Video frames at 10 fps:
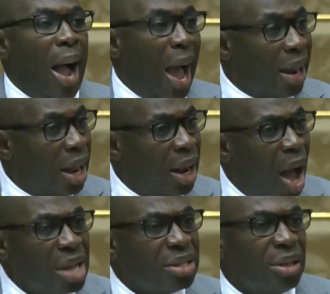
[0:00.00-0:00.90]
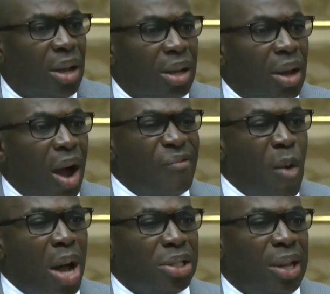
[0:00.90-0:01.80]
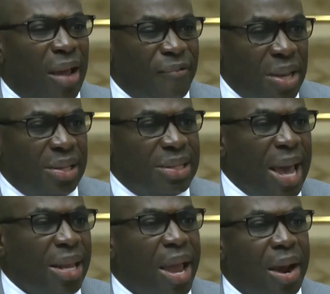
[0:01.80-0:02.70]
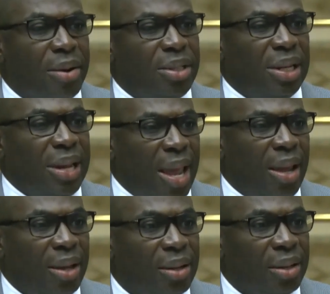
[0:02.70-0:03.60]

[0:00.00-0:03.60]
And a lot of what have been said here today